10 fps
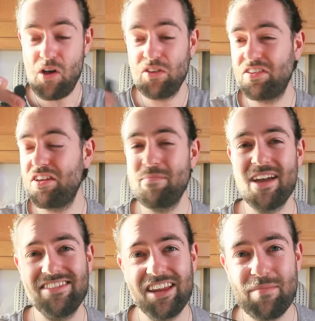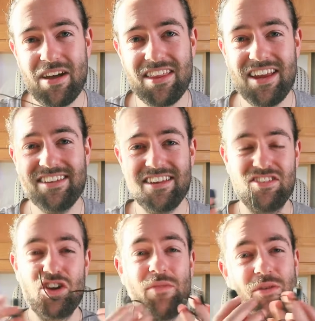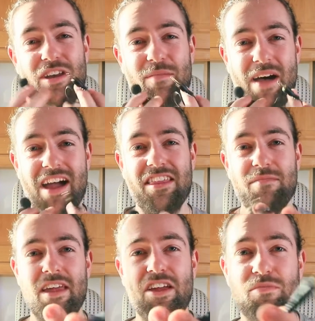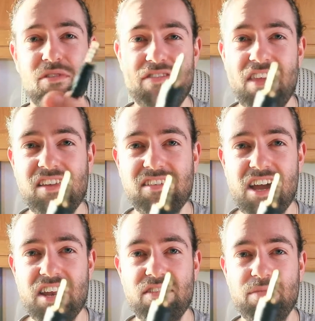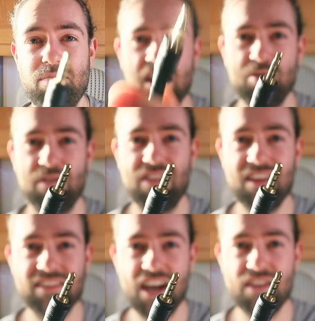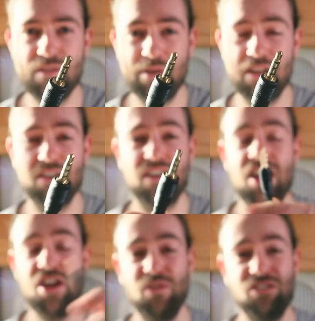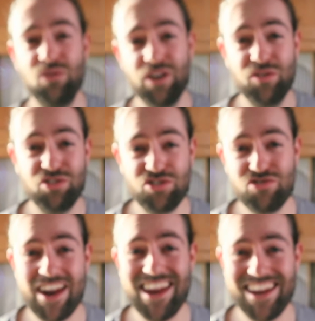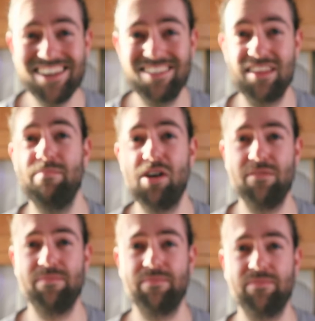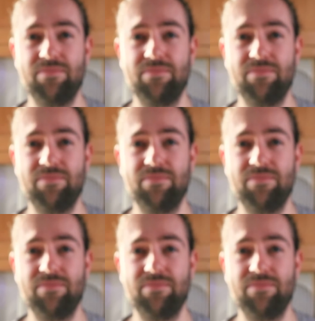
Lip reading: Also, the best thing about these is normally when you buy them, they come with this kind of a plug, which will go straight into the bottom